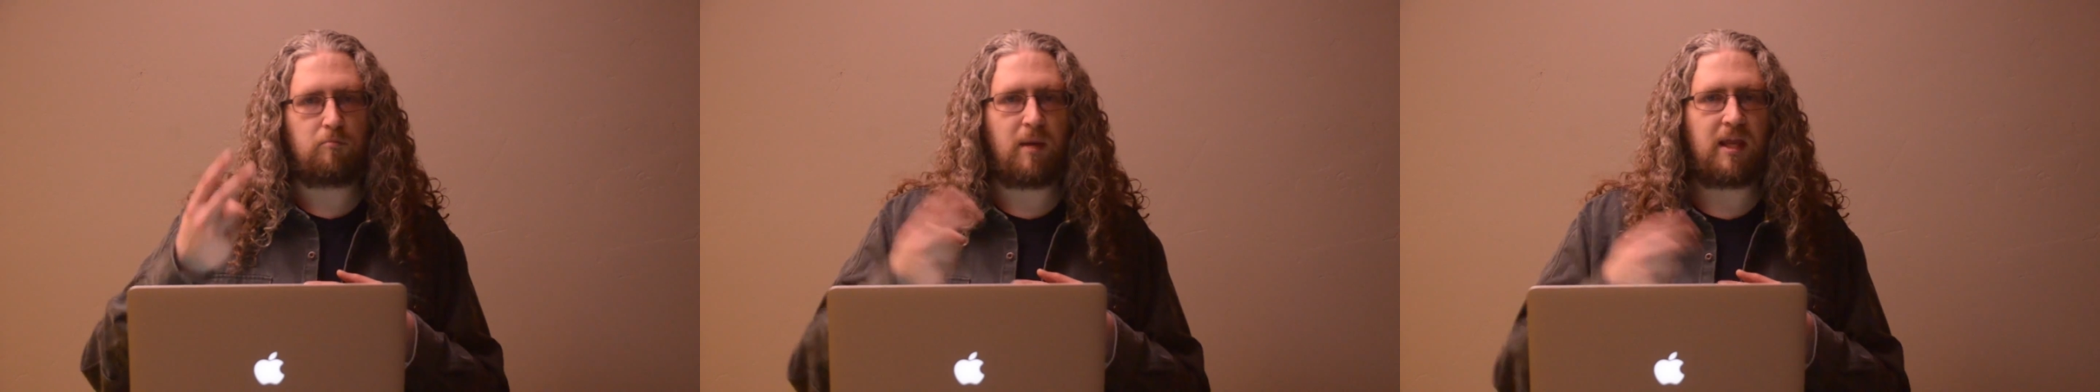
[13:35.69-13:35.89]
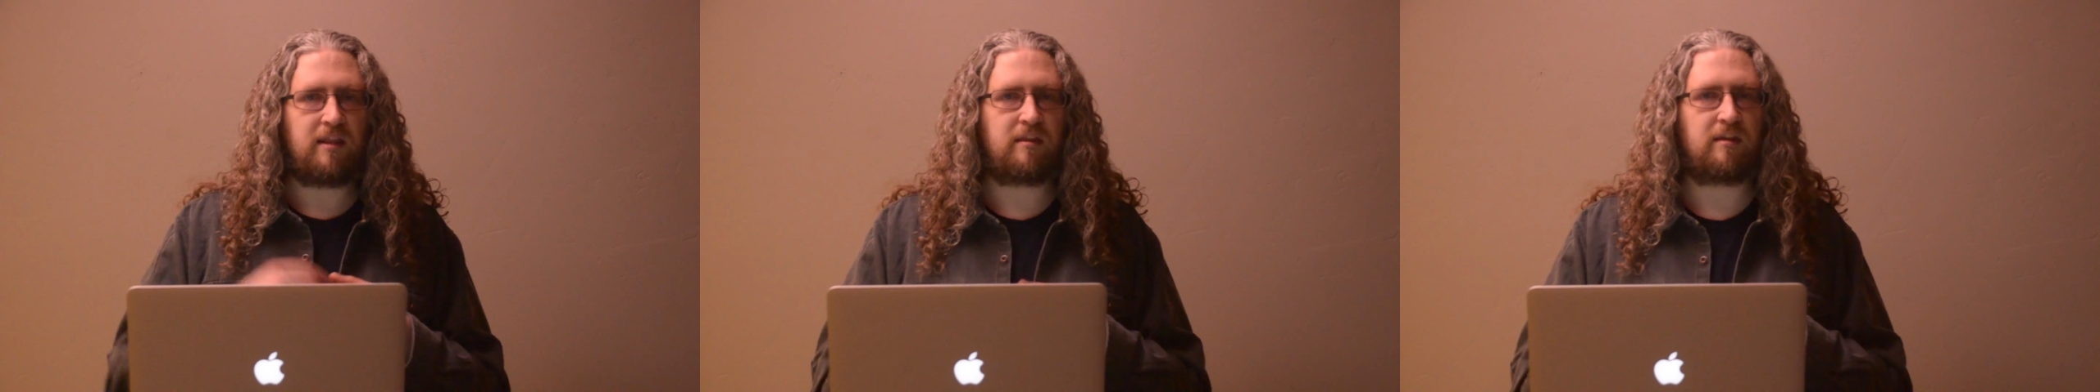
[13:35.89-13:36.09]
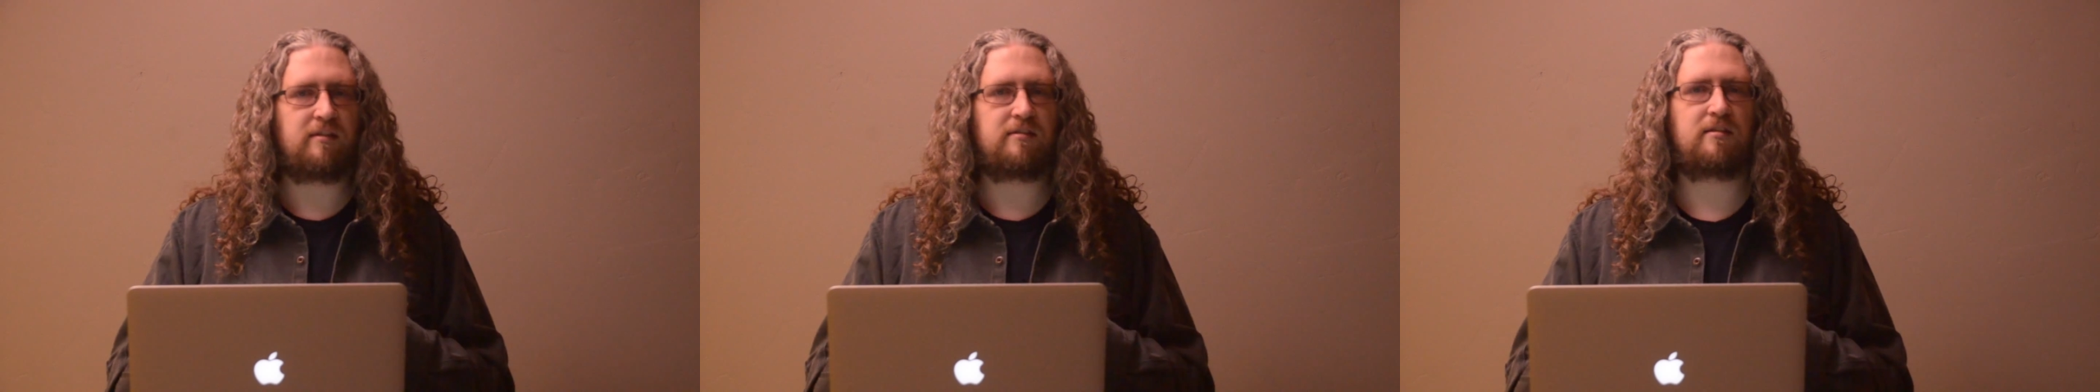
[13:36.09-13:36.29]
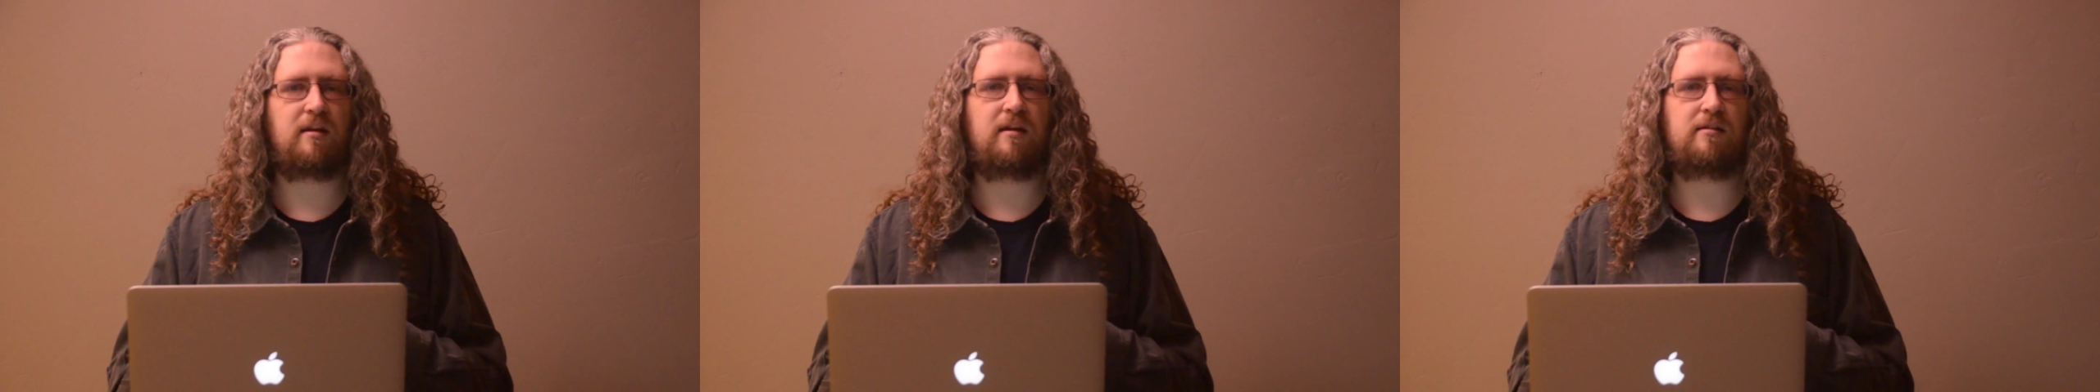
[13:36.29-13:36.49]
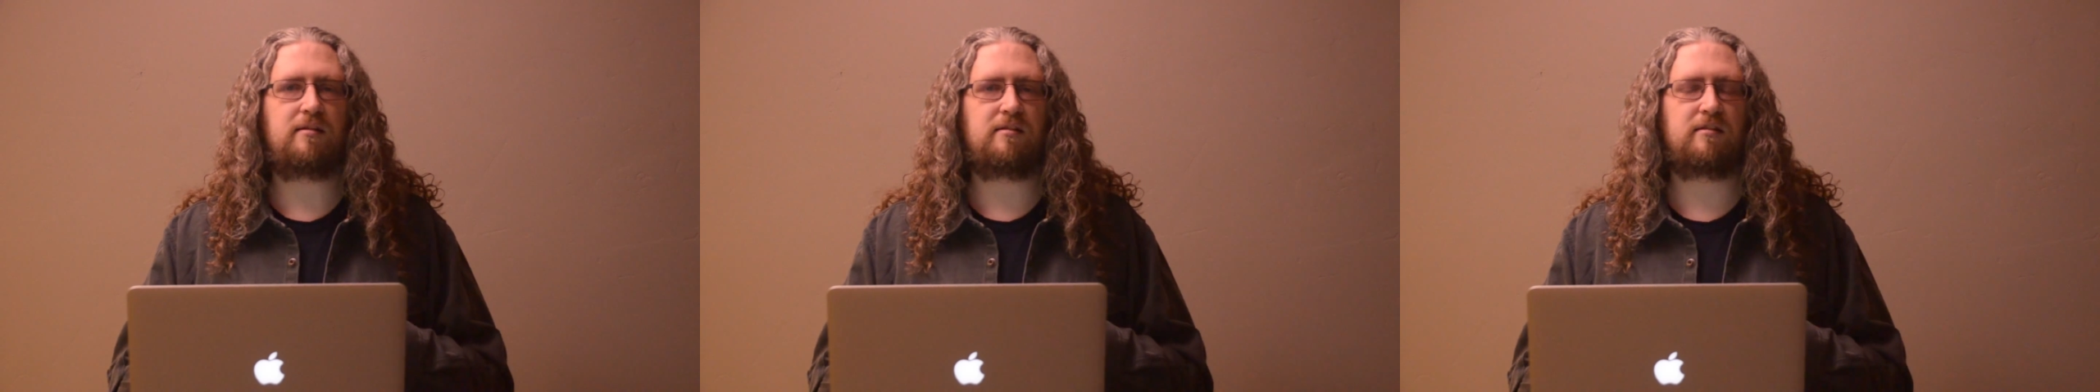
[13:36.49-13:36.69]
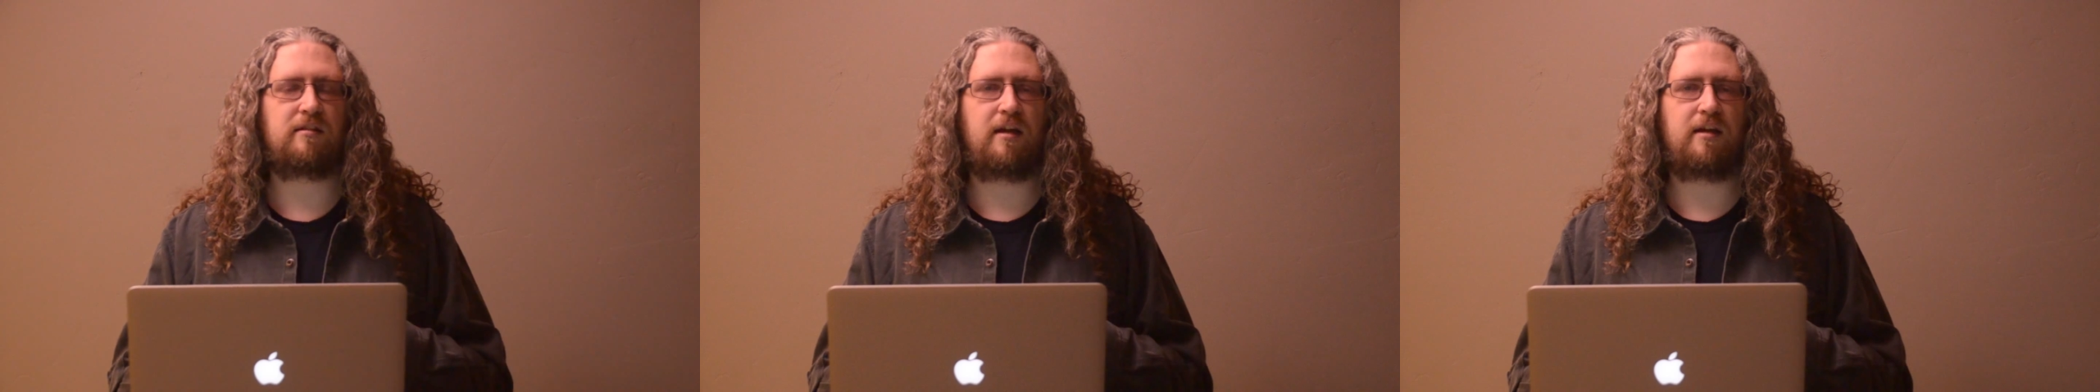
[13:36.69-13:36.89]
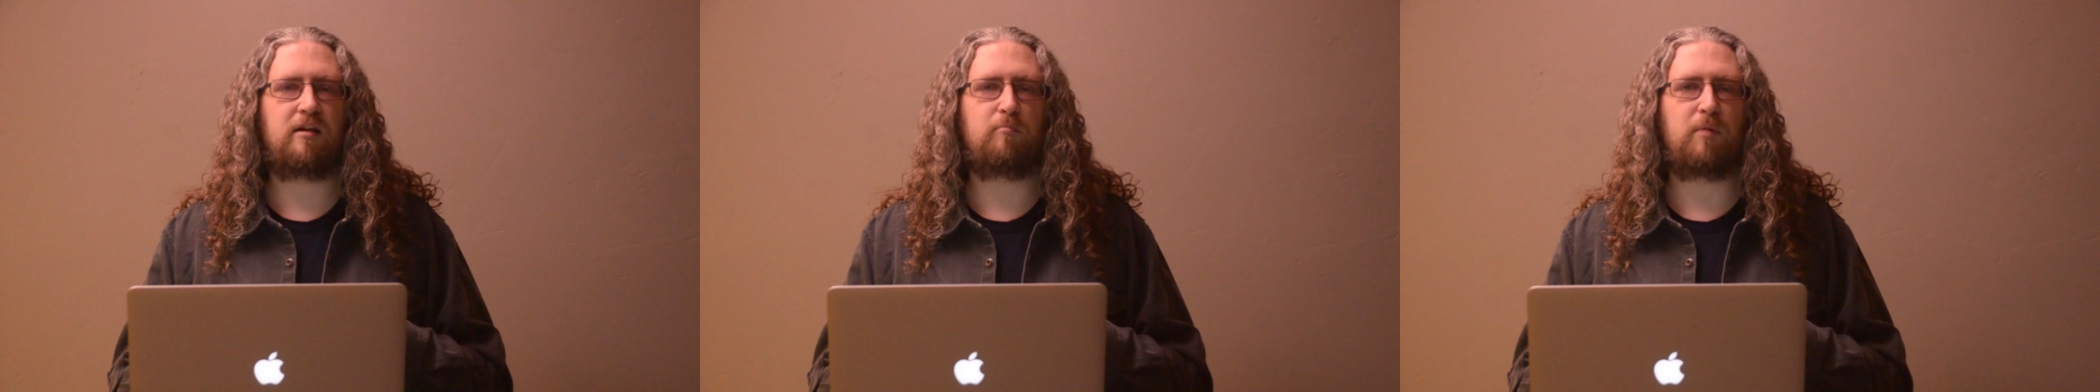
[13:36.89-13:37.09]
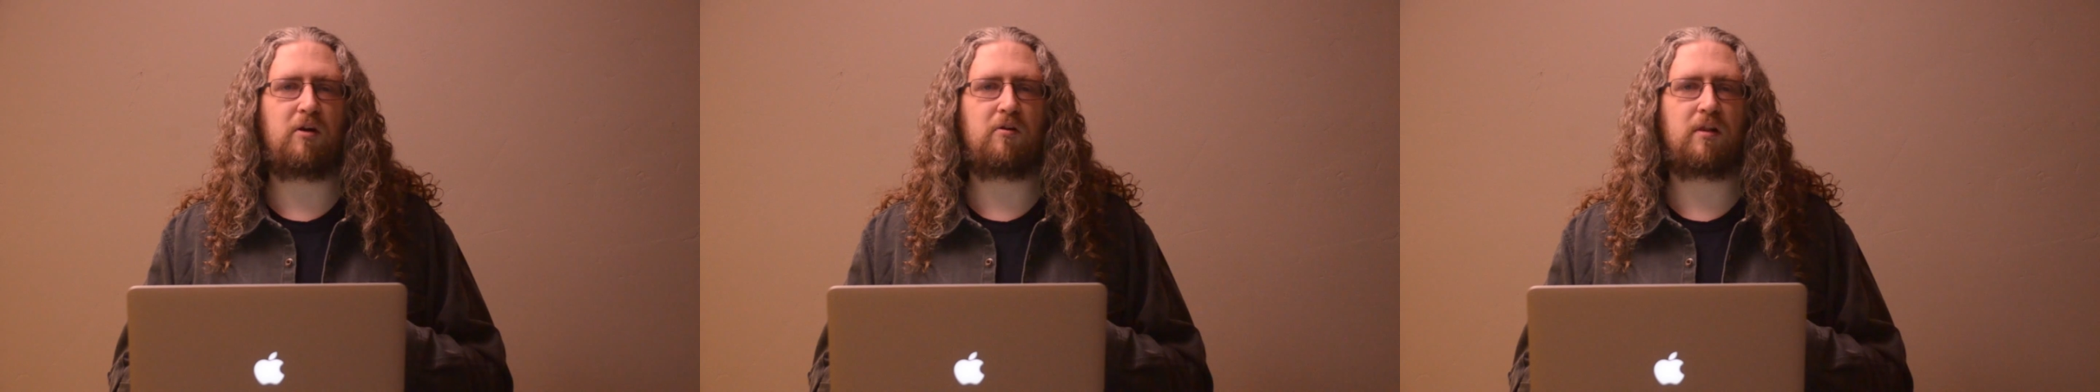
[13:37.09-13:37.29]
main things that I dislike
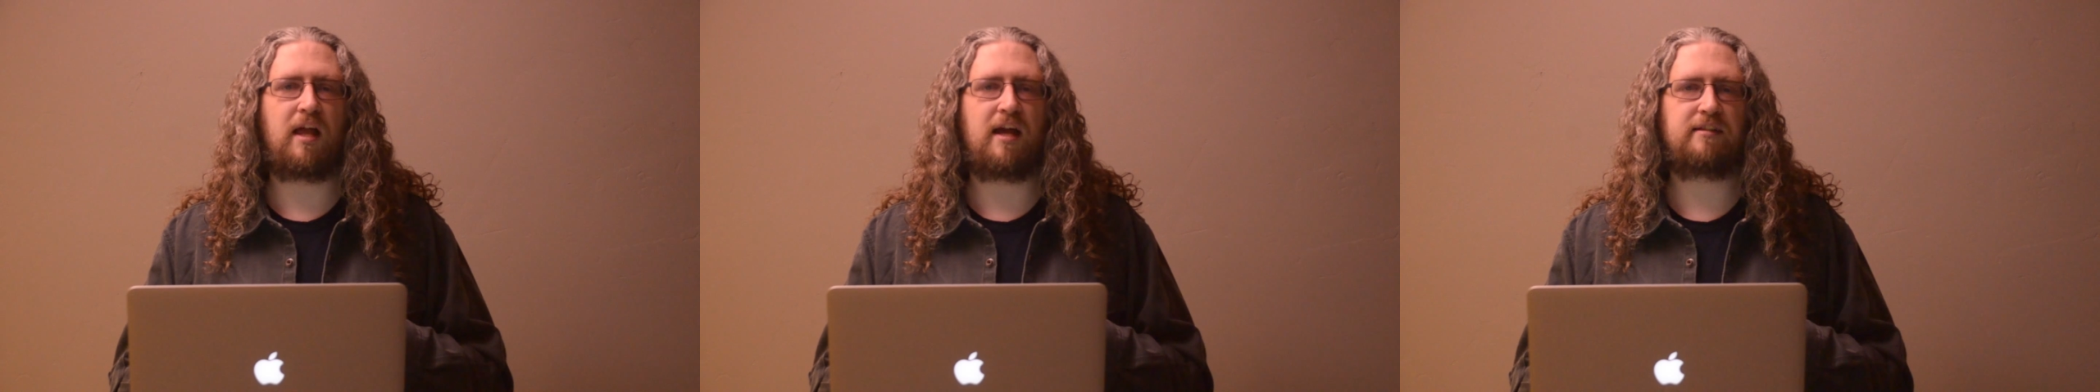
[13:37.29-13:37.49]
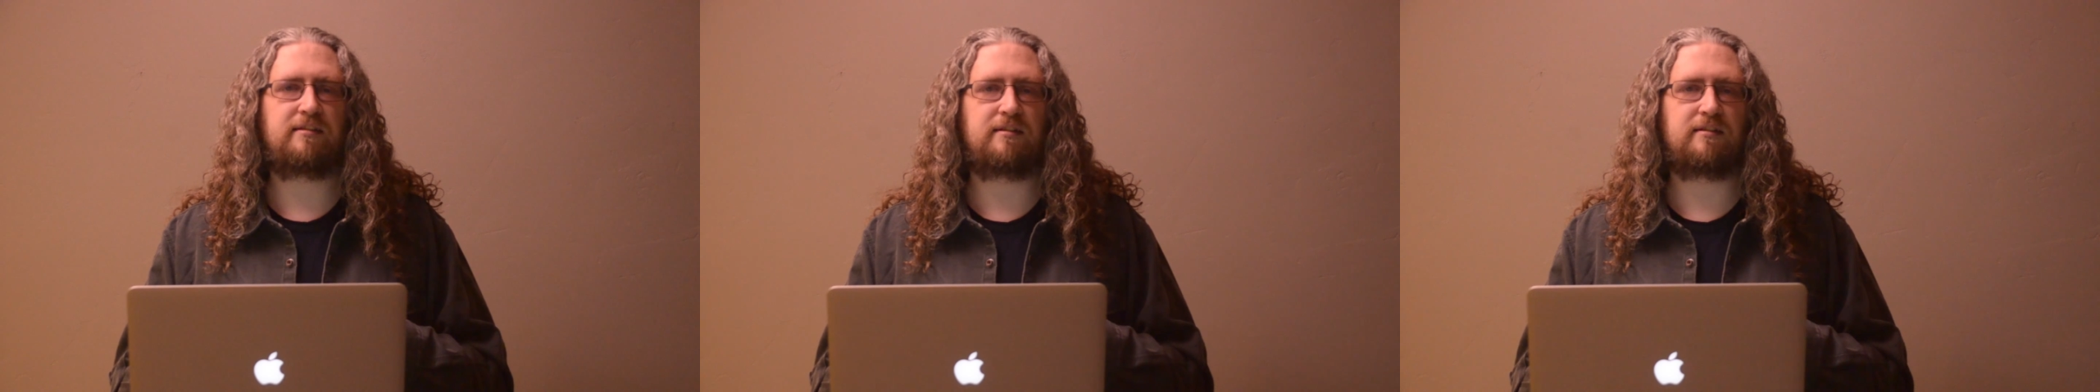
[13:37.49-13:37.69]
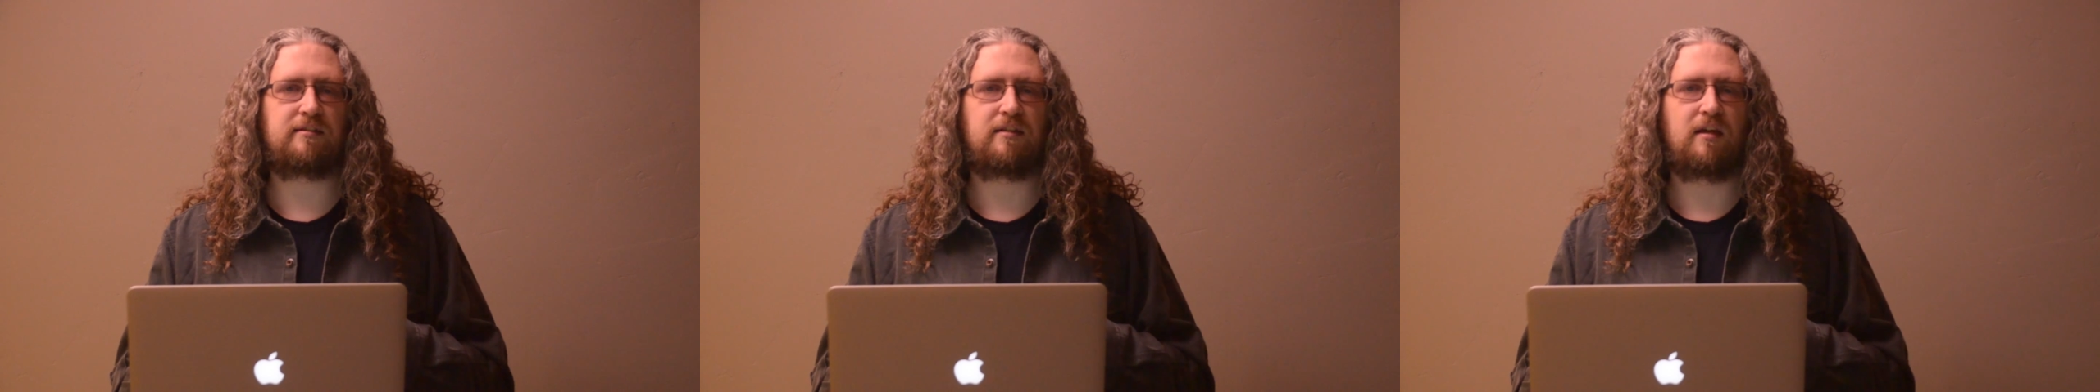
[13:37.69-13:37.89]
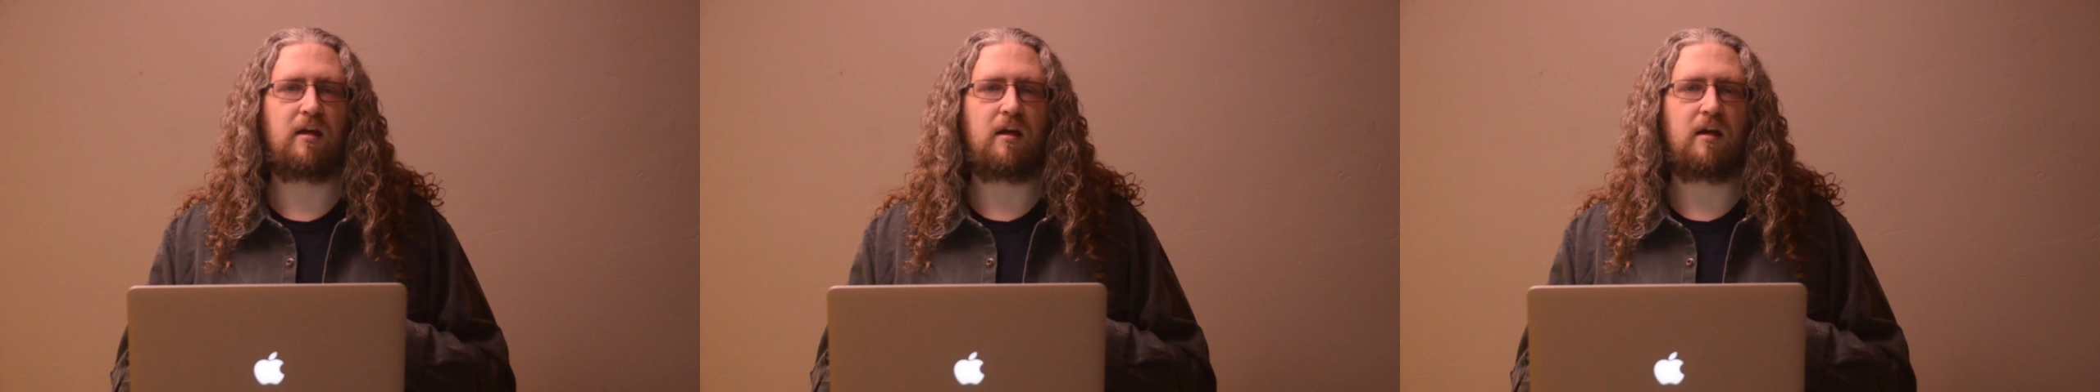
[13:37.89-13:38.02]
about classes.